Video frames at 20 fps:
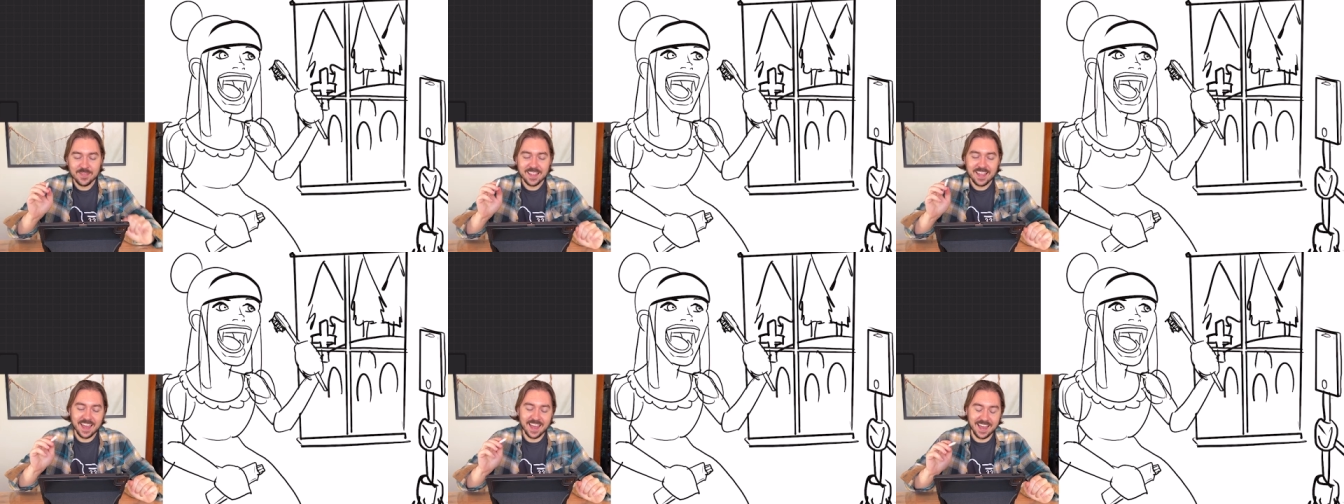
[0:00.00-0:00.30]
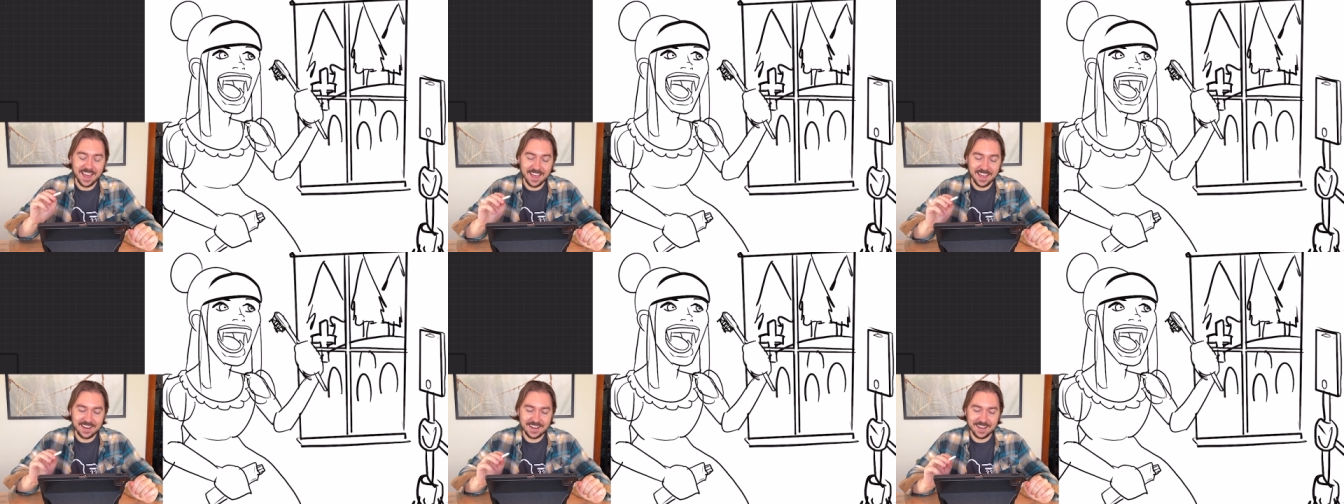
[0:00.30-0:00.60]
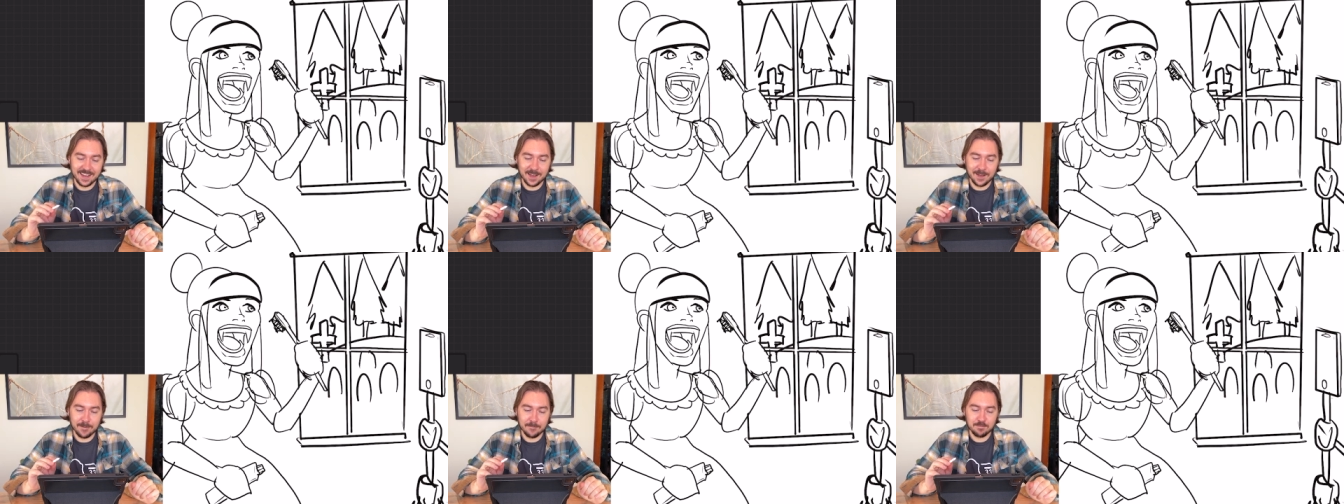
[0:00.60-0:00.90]
And
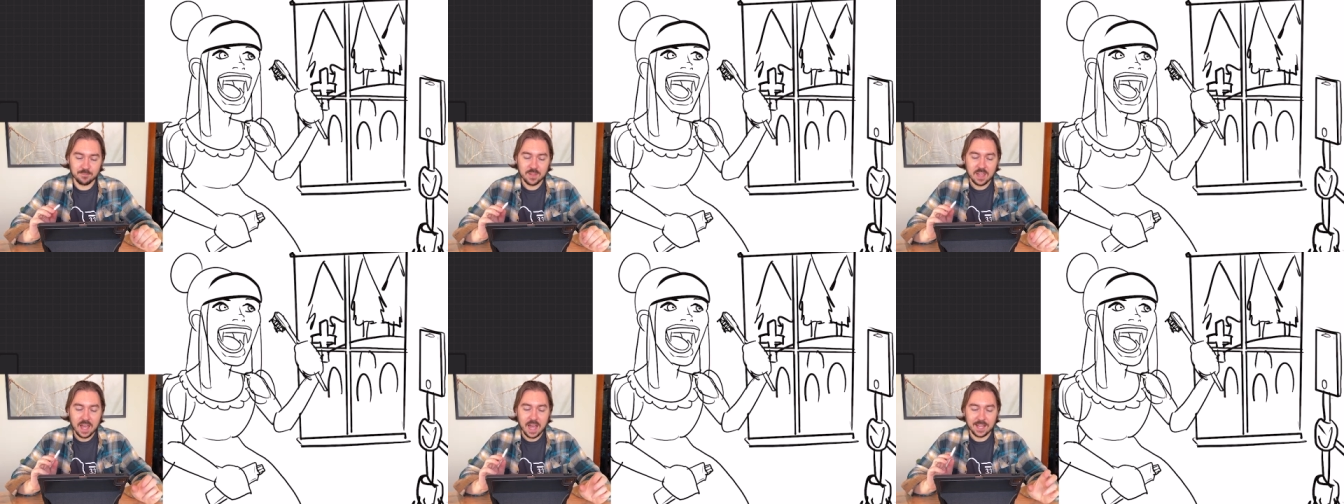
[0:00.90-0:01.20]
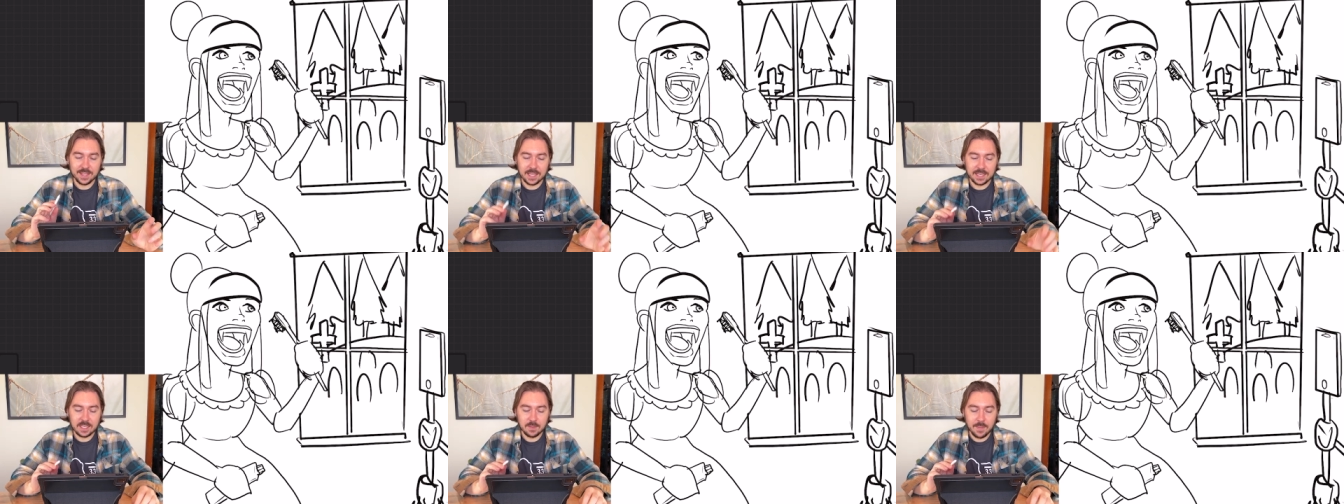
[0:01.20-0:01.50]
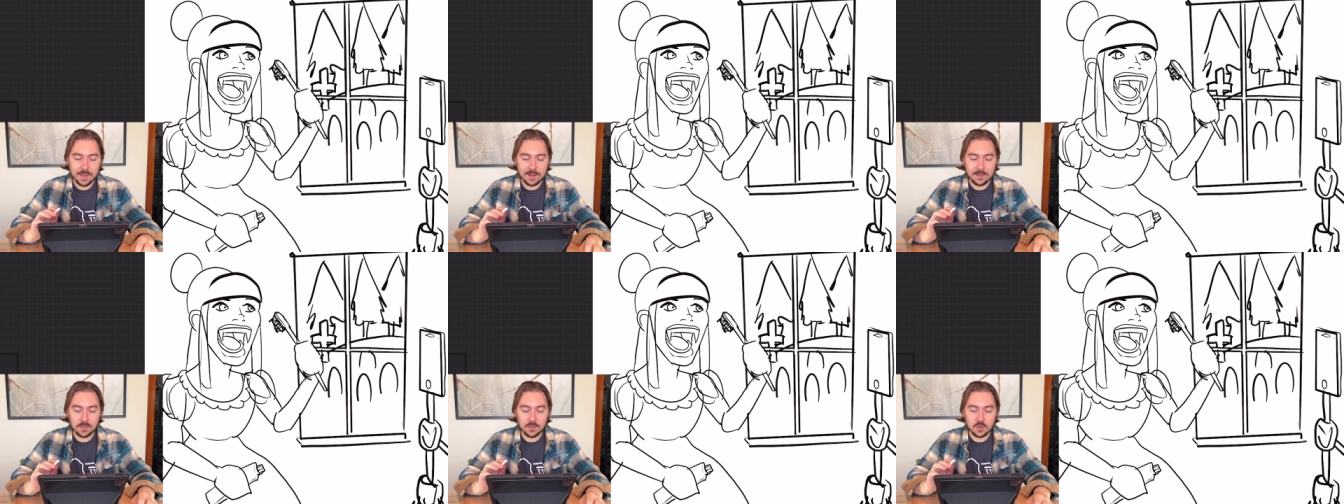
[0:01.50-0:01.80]
I'd like to
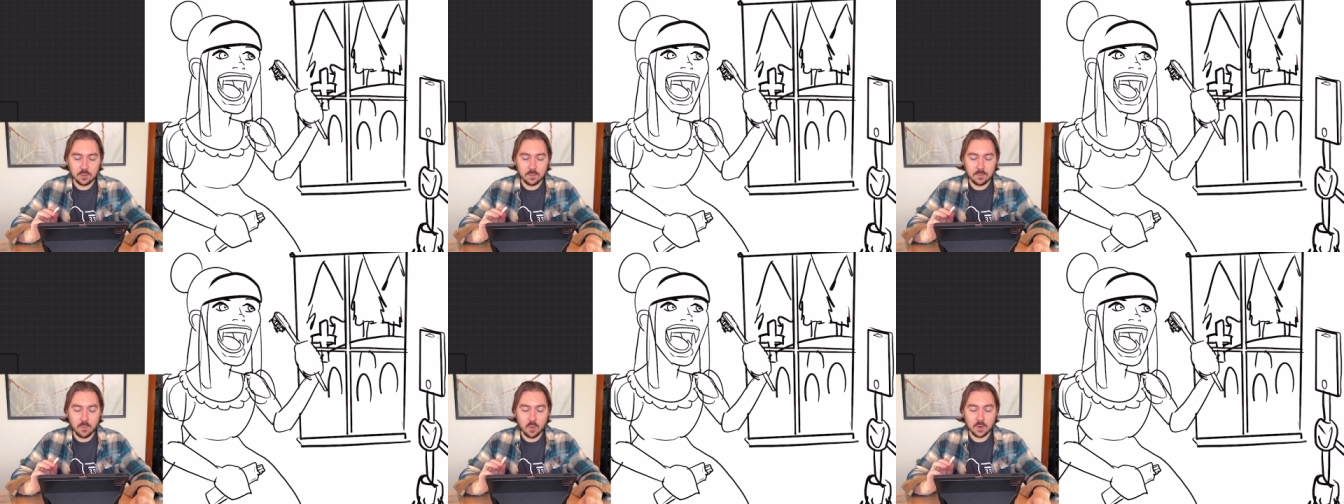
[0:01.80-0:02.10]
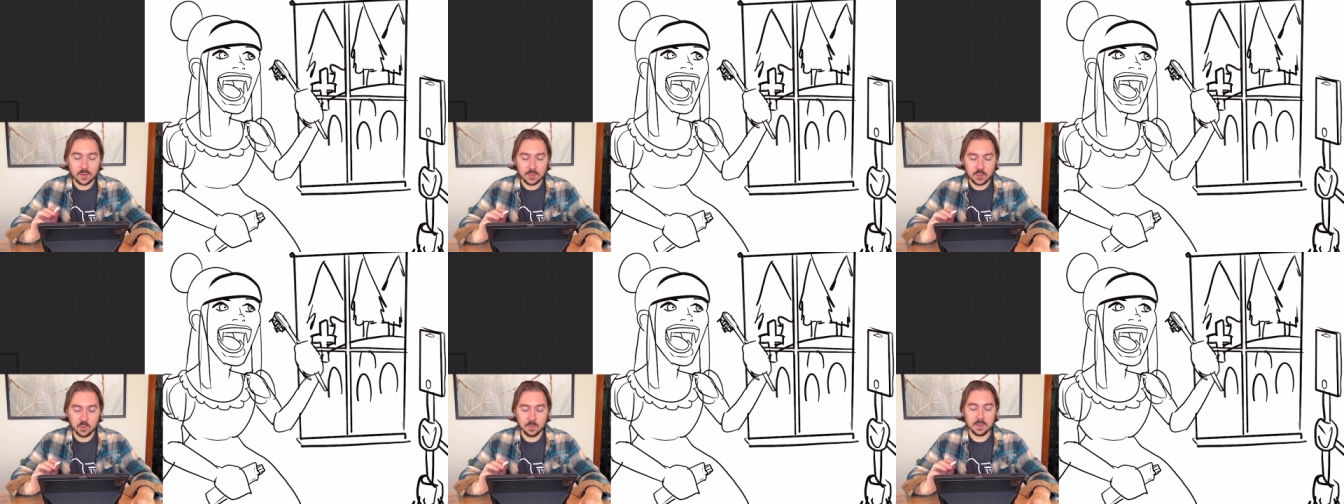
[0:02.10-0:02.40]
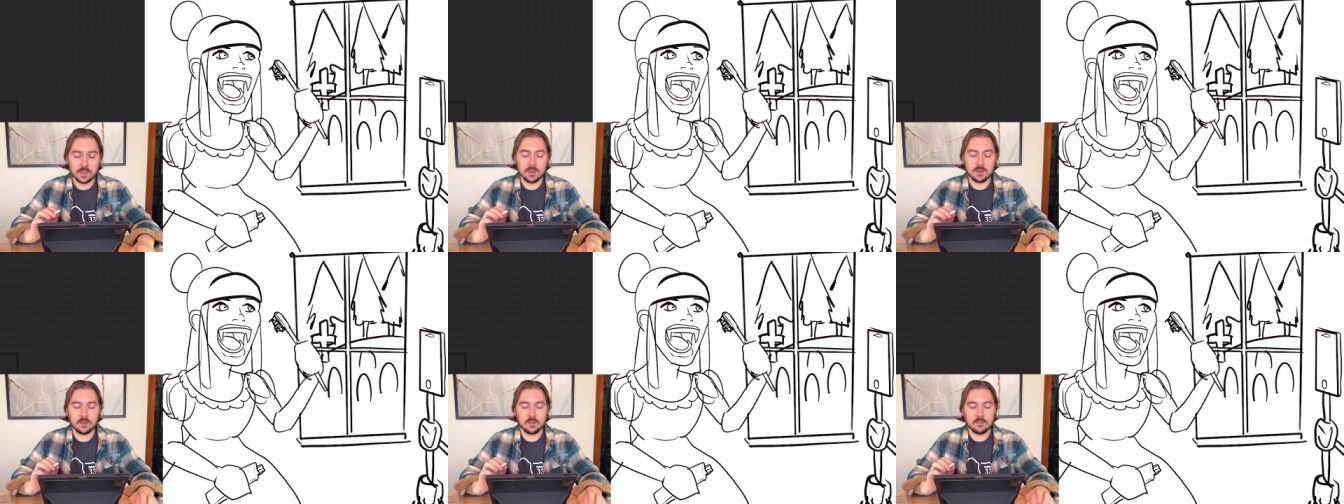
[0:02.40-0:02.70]
make it a little more
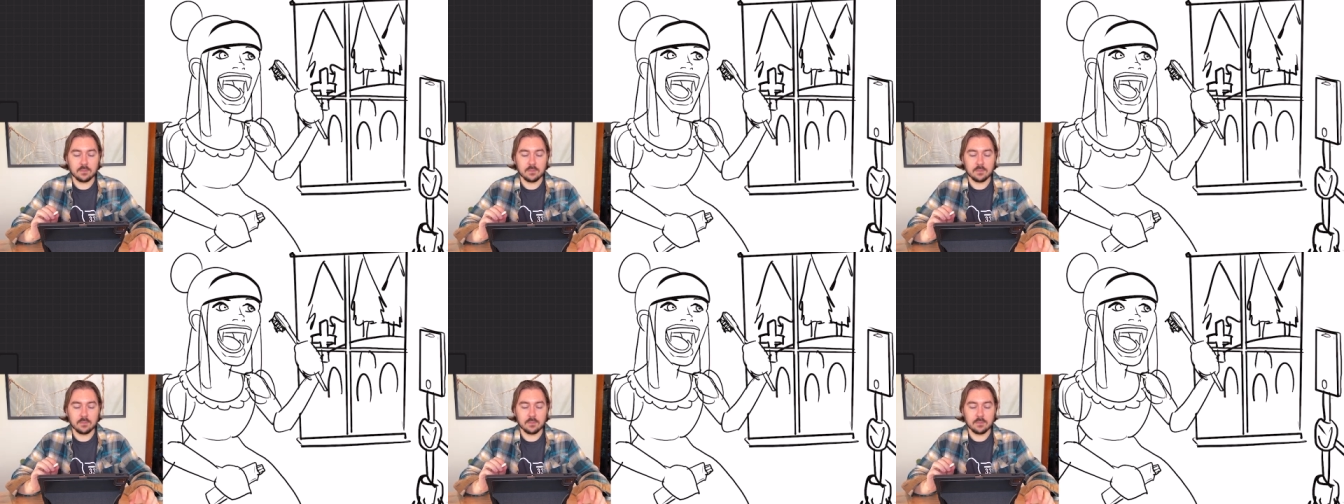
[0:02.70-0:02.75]
human,